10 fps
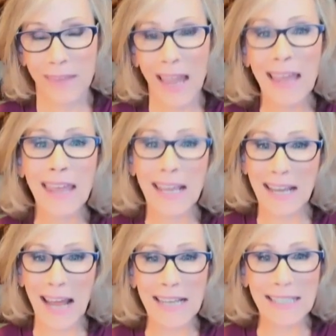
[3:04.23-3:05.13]
They can
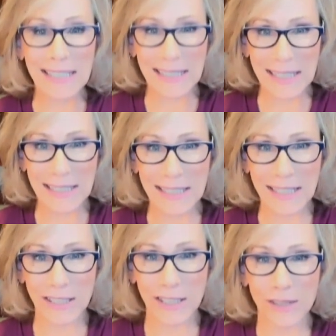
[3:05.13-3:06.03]
head to
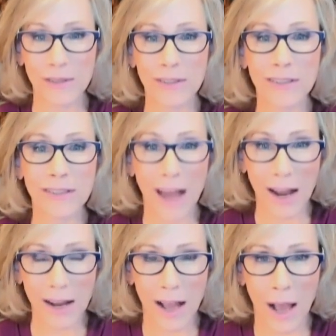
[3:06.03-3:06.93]

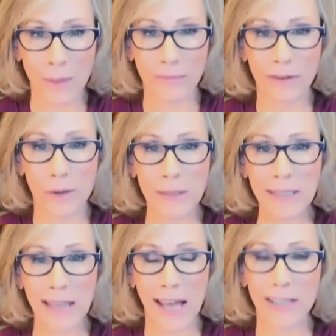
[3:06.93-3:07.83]
d6news.com forward
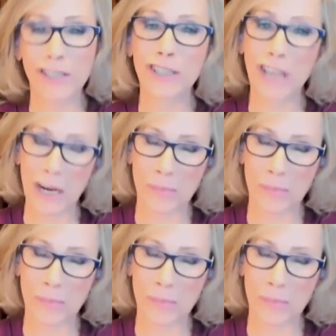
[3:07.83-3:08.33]
slash tech